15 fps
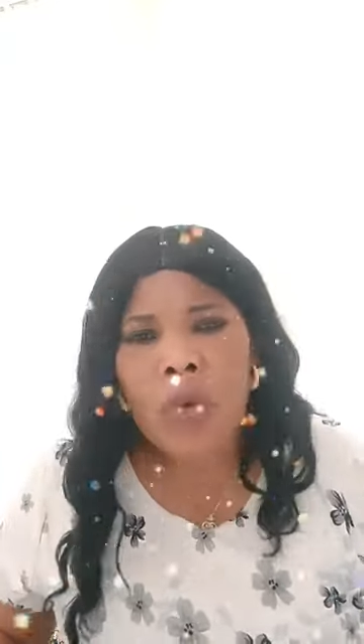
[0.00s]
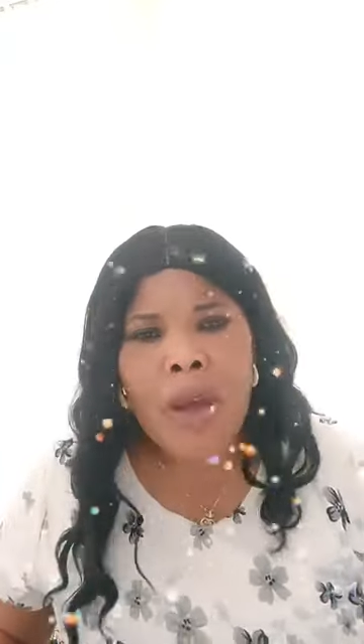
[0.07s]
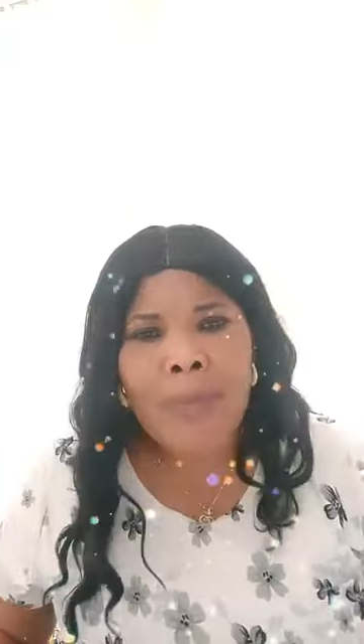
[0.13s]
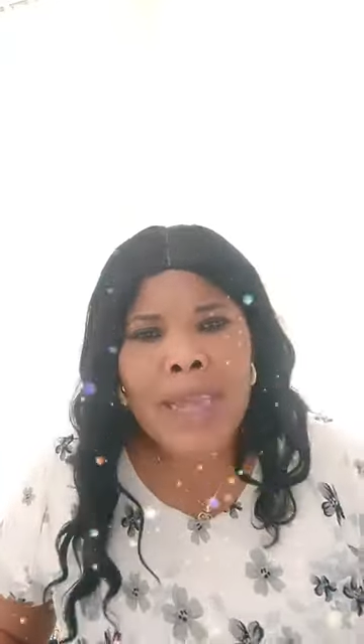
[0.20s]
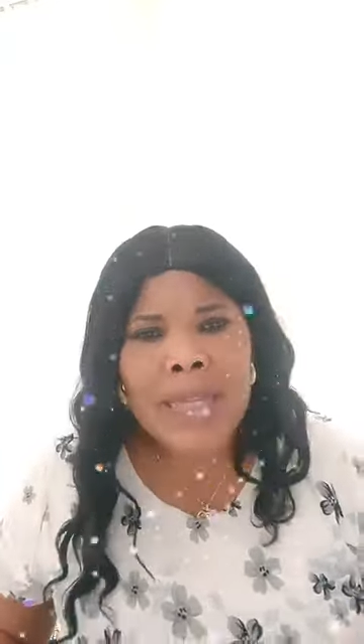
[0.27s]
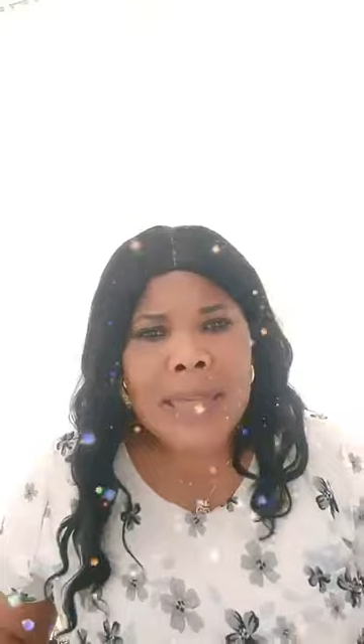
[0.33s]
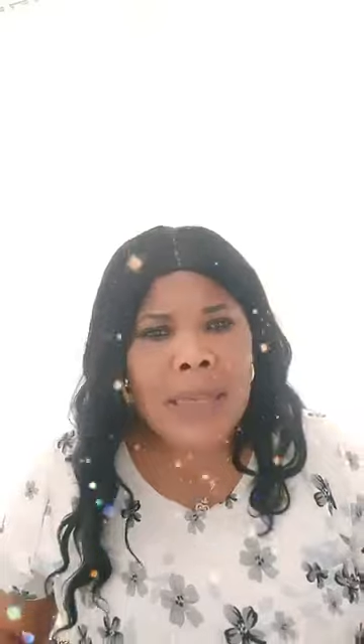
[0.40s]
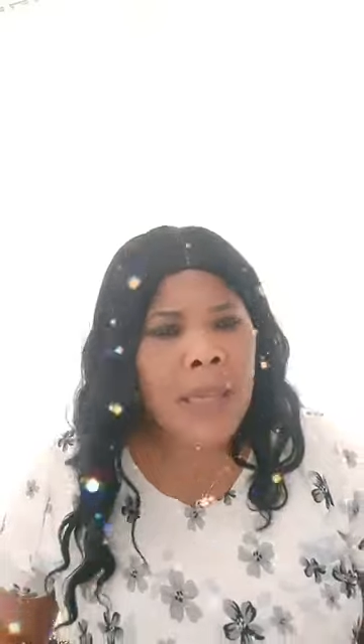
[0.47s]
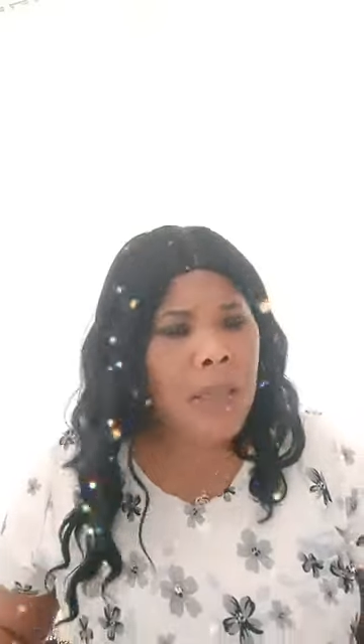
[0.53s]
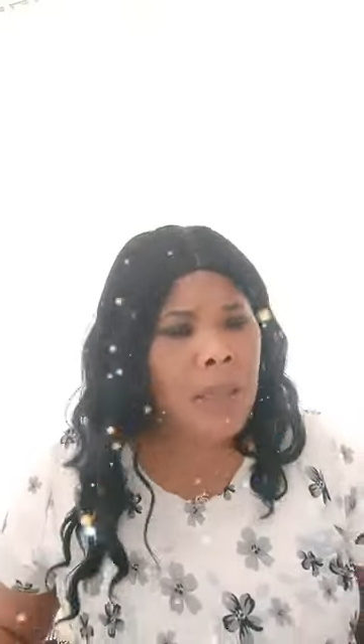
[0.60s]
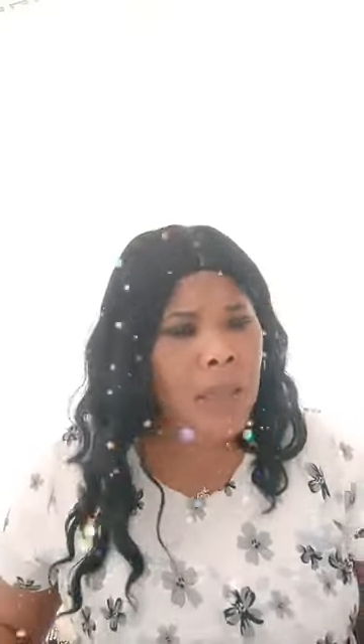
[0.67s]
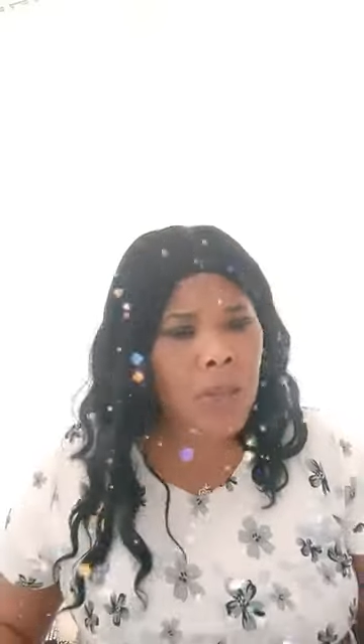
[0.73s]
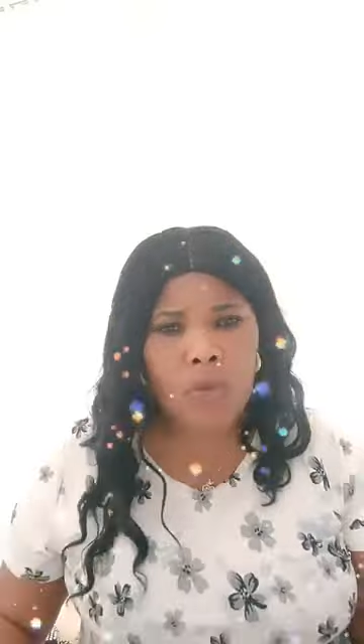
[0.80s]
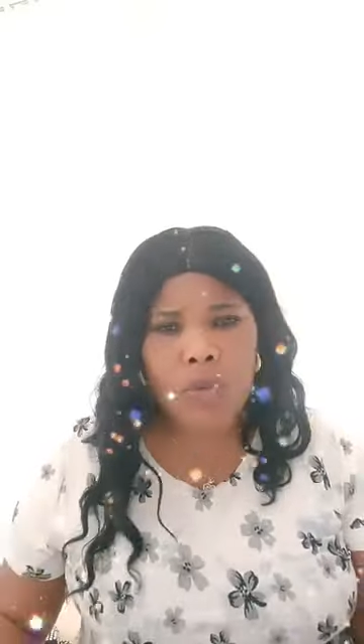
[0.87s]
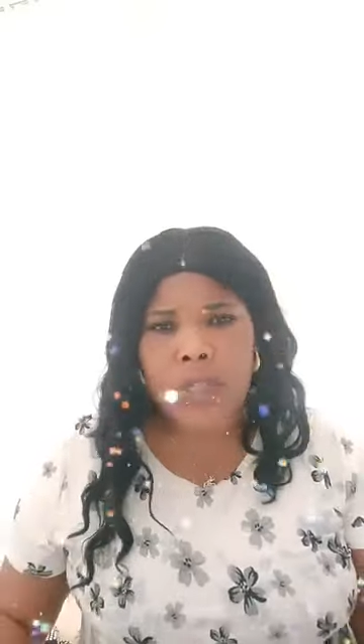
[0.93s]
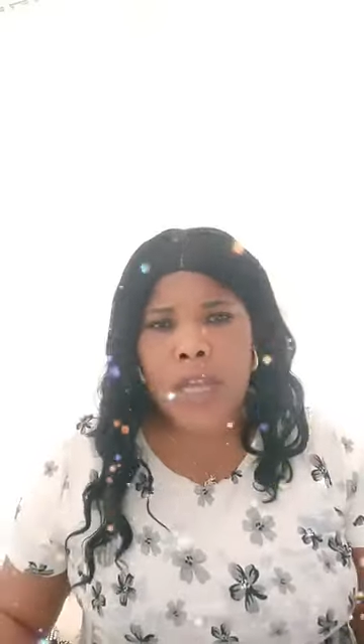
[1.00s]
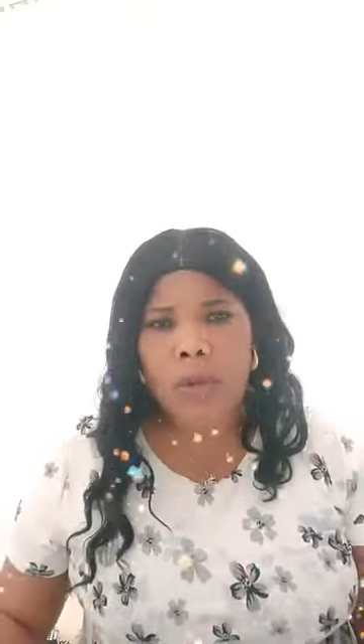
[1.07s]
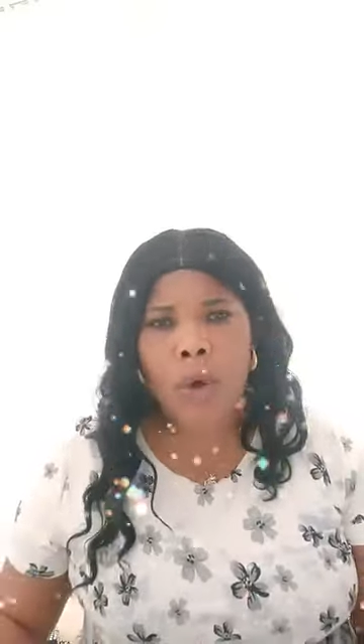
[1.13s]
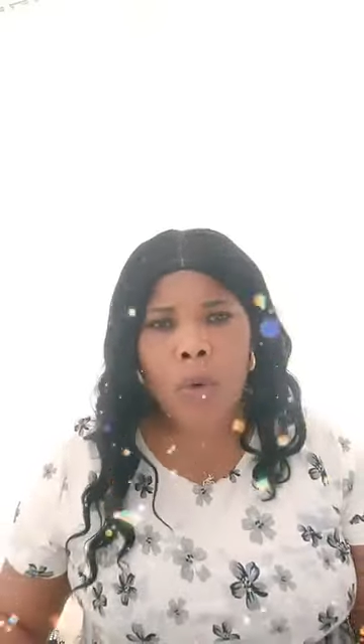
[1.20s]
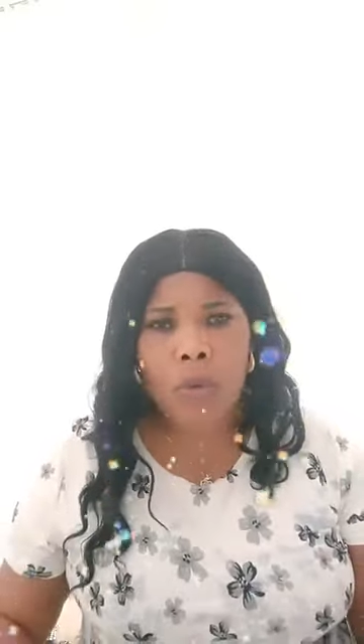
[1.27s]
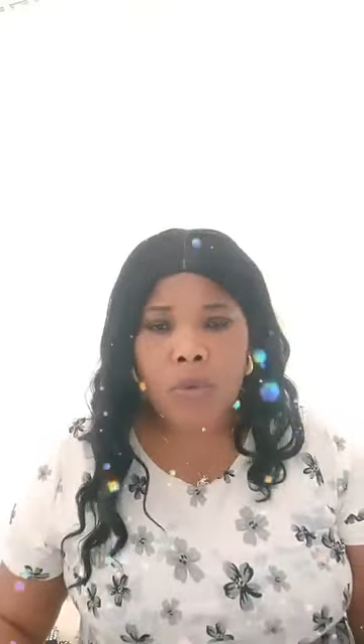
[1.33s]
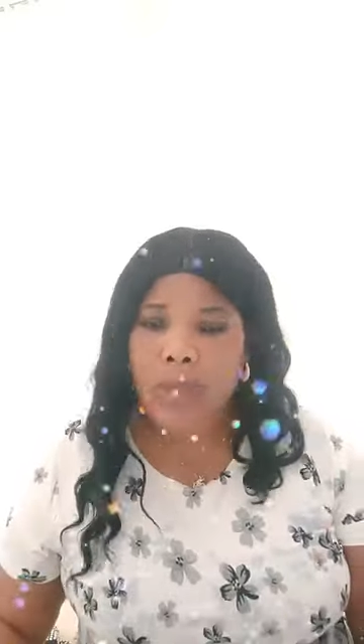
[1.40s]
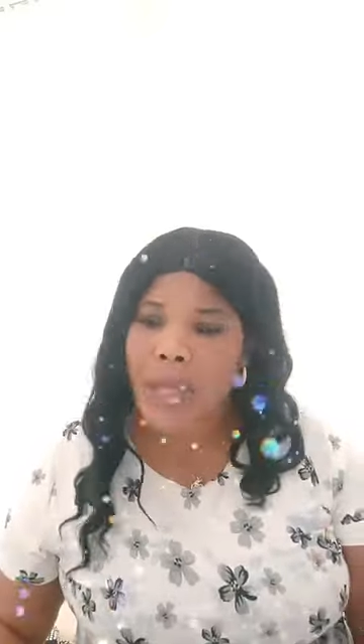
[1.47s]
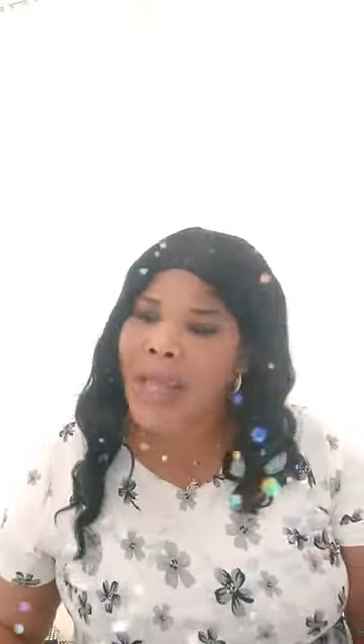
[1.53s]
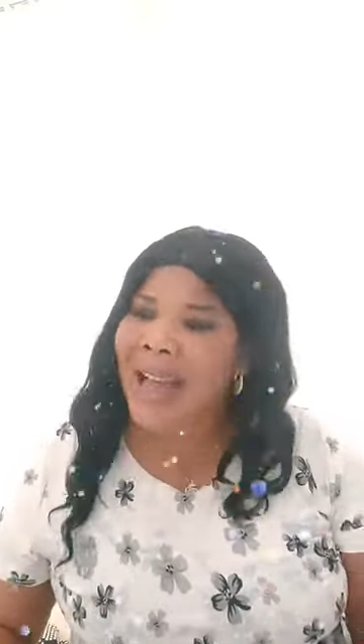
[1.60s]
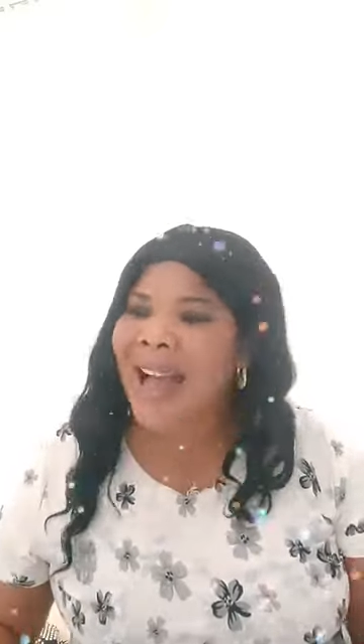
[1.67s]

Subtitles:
where Obaseki they do say no good.